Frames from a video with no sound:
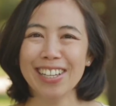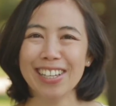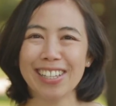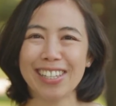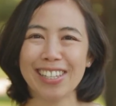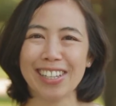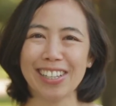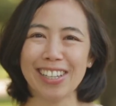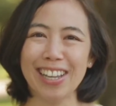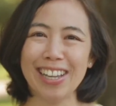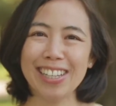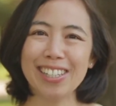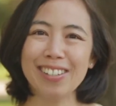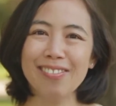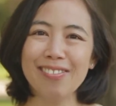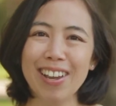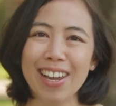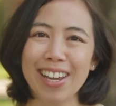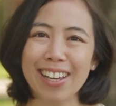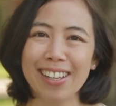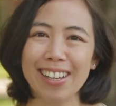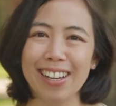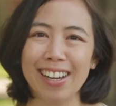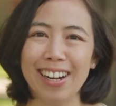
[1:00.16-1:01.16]
So let's
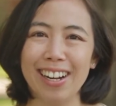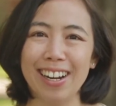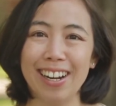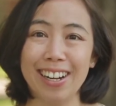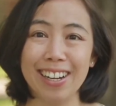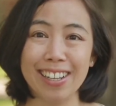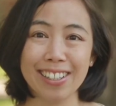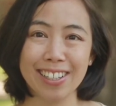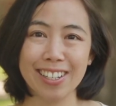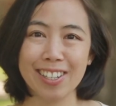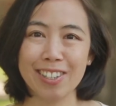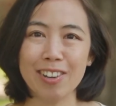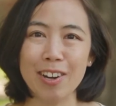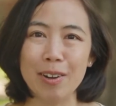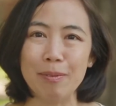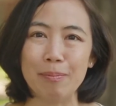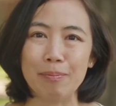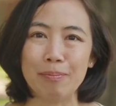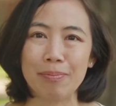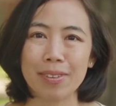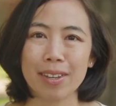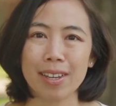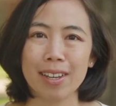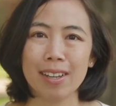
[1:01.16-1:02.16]
make the scrub.
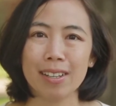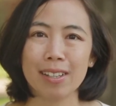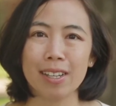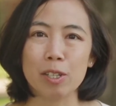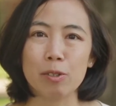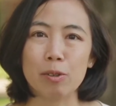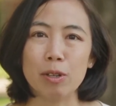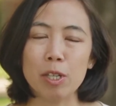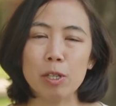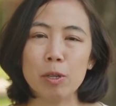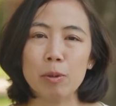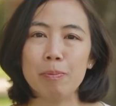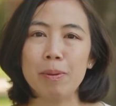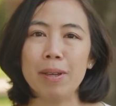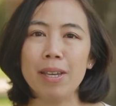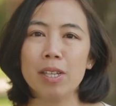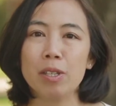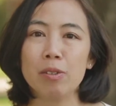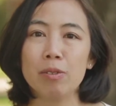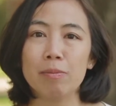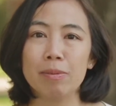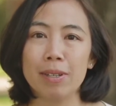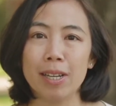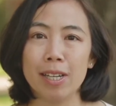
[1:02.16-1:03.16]
This recipe is from